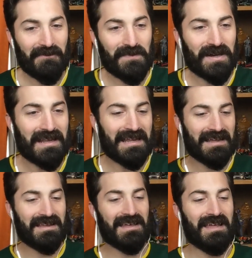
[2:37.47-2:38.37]
But
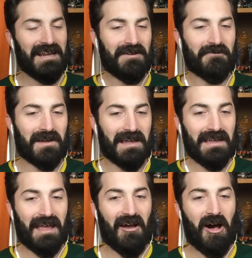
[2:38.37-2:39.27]

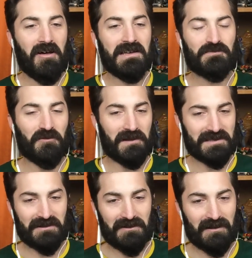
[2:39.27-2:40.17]
anyway, all his
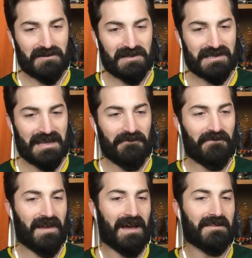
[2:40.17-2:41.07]
points are just
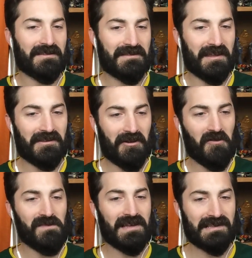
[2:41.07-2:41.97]
invalid. They
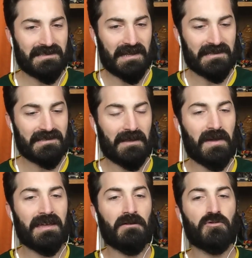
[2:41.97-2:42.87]
don't make sense. They
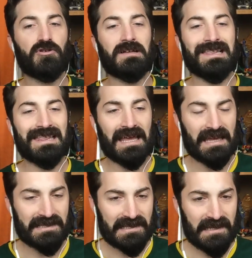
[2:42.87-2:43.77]
make him look
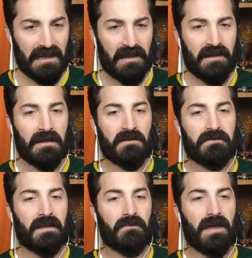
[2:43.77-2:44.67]
lazy.
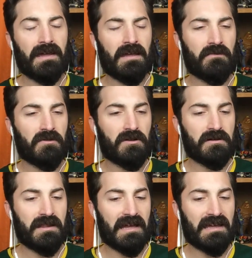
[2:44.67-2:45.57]
They make him
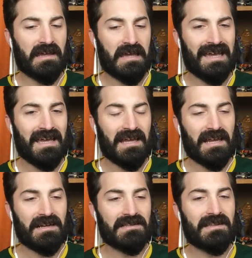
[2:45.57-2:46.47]
look like
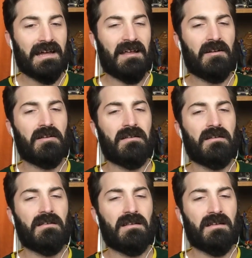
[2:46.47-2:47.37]
he does not
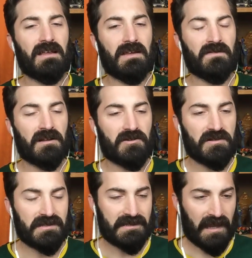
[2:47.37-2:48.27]
even
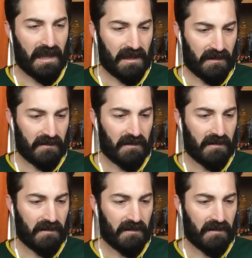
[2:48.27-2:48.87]
understand